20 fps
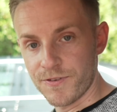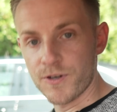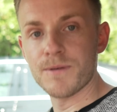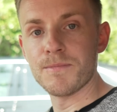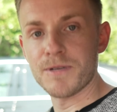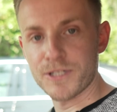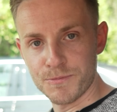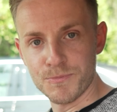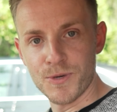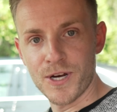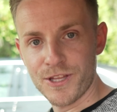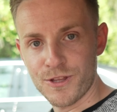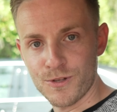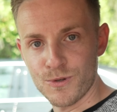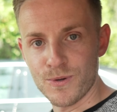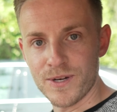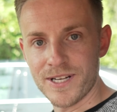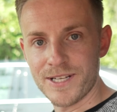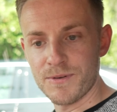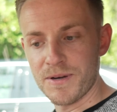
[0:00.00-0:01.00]
very much my
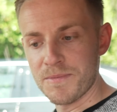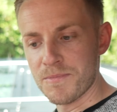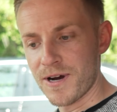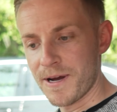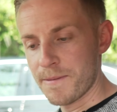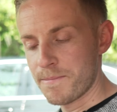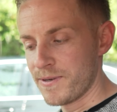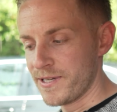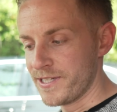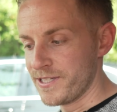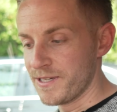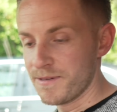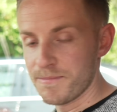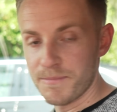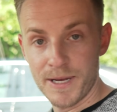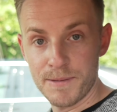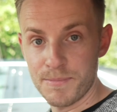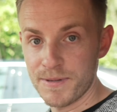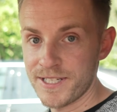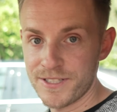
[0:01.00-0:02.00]
thought anyway, my opinion.
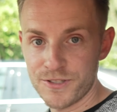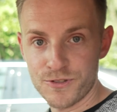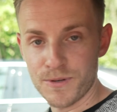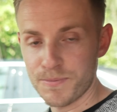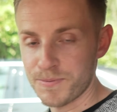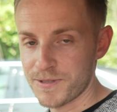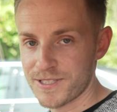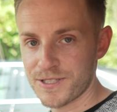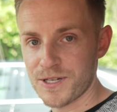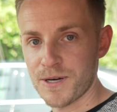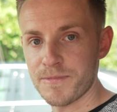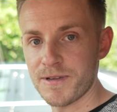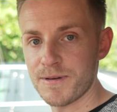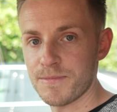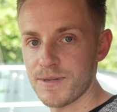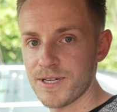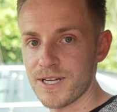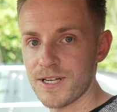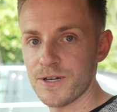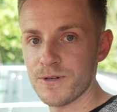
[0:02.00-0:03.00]
Maybe drop us a
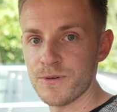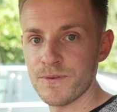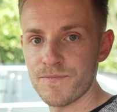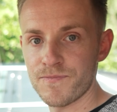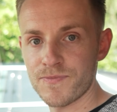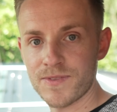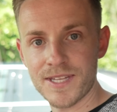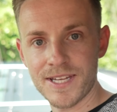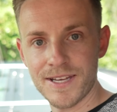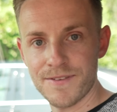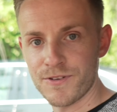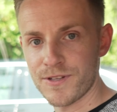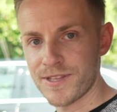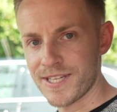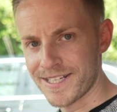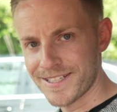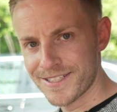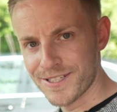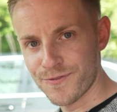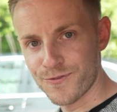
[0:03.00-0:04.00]
comment below if you
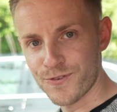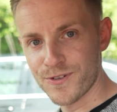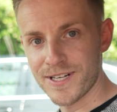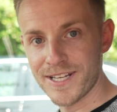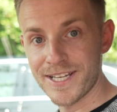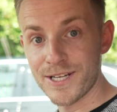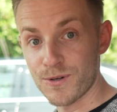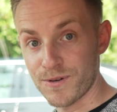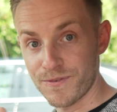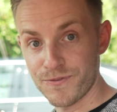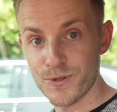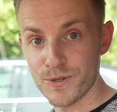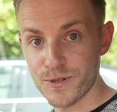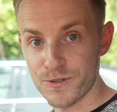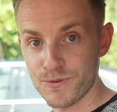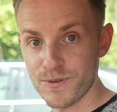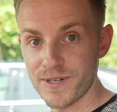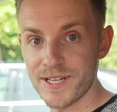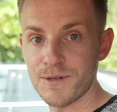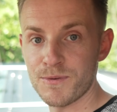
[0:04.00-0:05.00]
think differently or if you
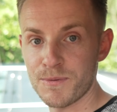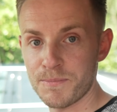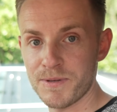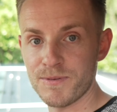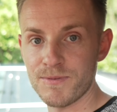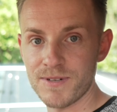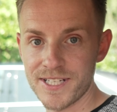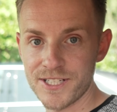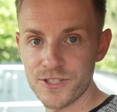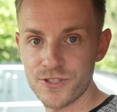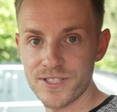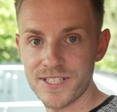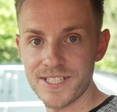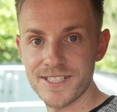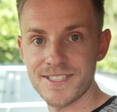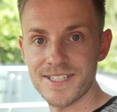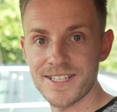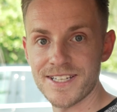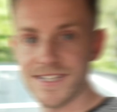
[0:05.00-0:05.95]
agree. It would be really interesting to